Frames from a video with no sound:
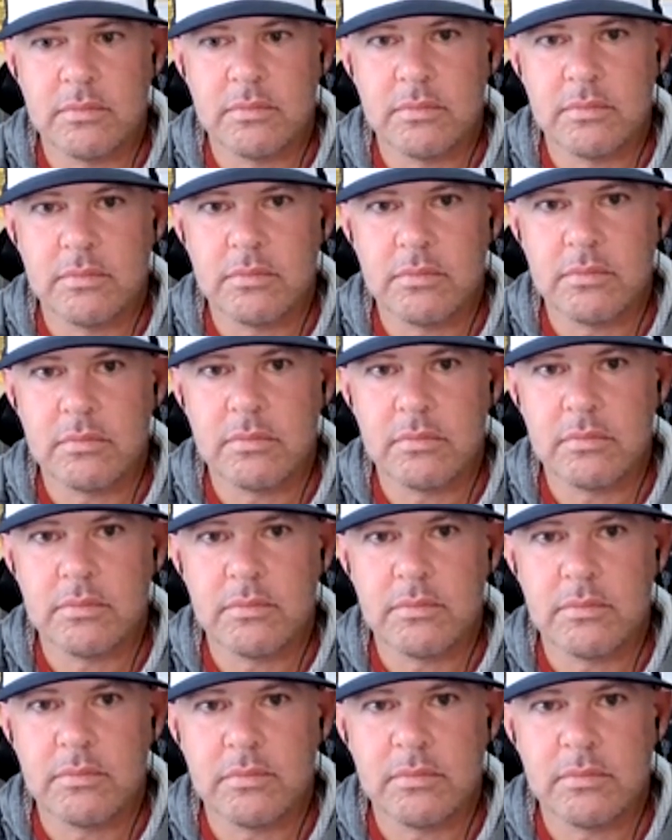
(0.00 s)

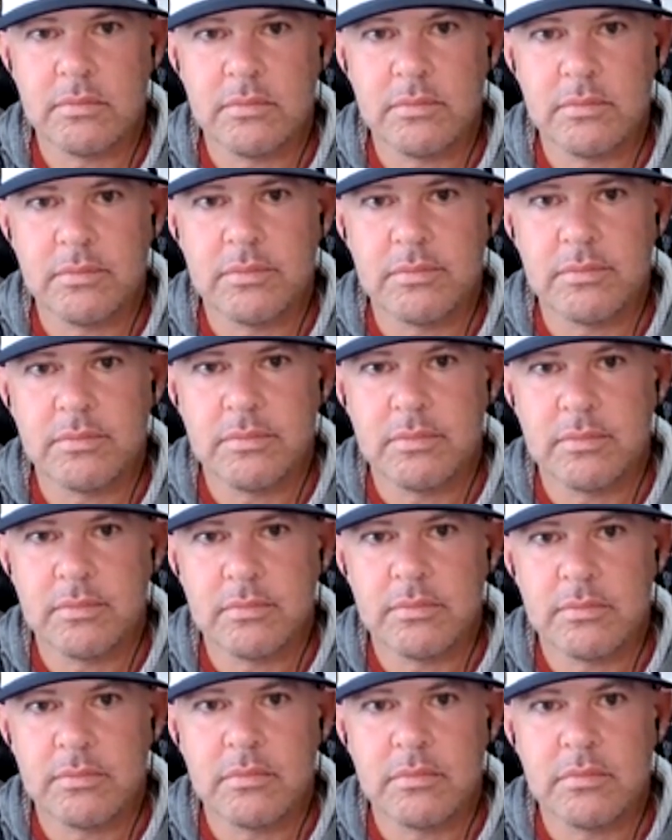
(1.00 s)

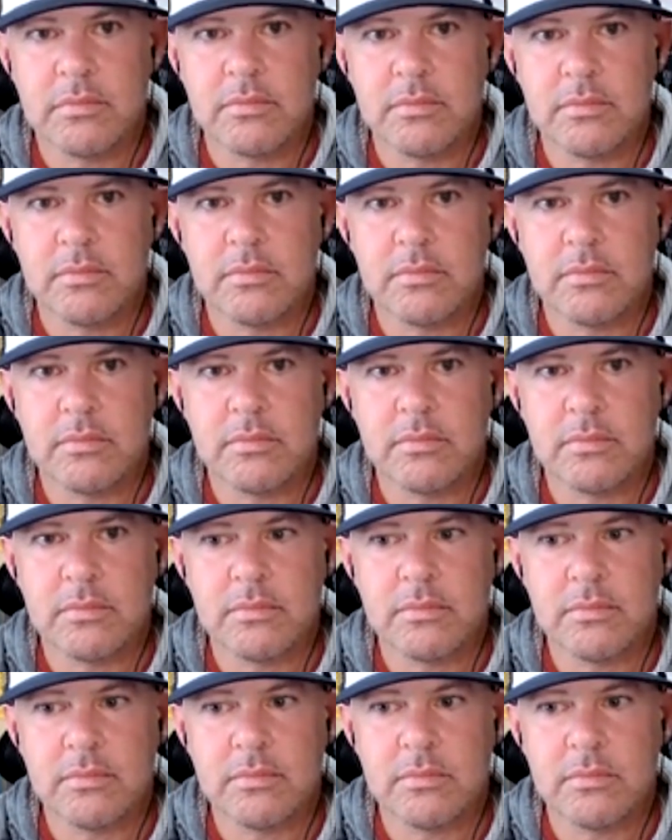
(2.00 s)

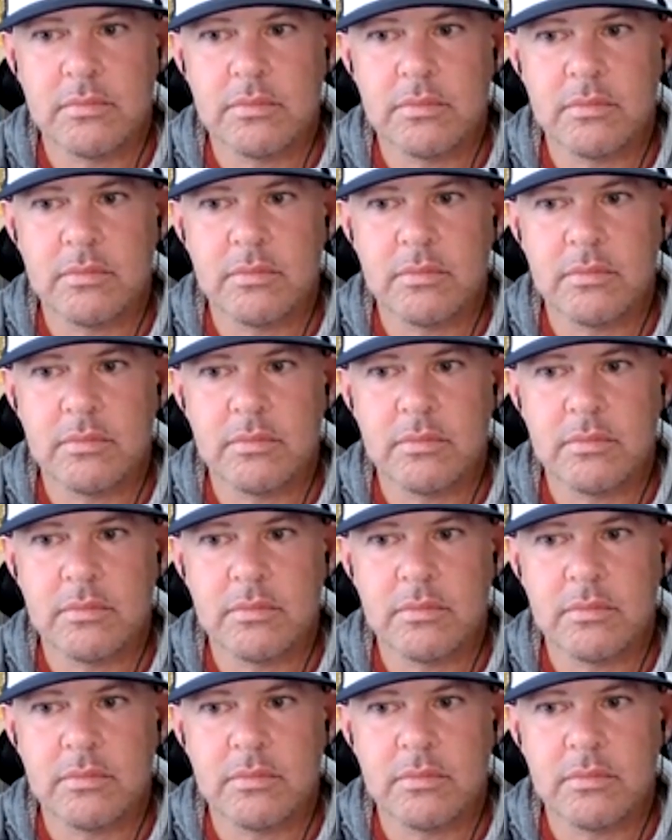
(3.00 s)
No words are spoken by the person on screen.